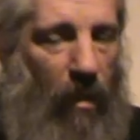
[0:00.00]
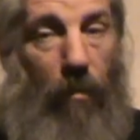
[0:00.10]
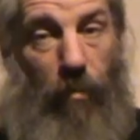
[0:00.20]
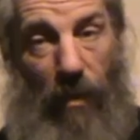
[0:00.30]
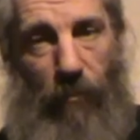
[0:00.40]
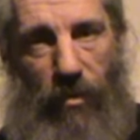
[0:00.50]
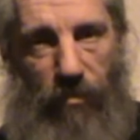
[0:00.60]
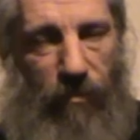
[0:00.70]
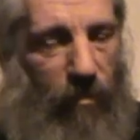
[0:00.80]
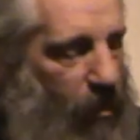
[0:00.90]
The blackberries were
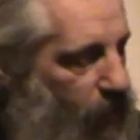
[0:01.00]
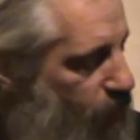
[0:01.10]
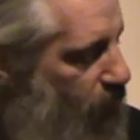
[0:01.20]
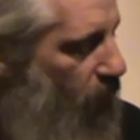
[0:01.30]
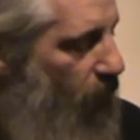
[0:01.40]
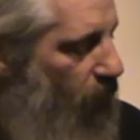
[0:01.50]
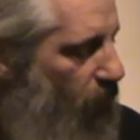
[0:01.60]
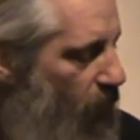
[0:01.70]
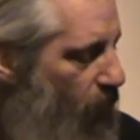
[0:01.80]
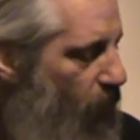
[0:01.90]
free.
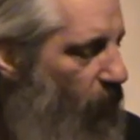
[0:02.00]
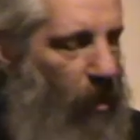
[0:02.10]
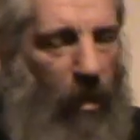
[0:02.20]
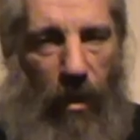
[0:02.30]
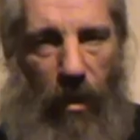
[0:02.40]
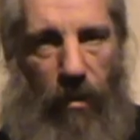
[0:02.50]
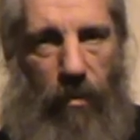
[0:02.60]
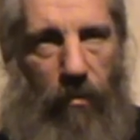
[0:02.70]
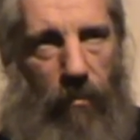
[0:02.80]
And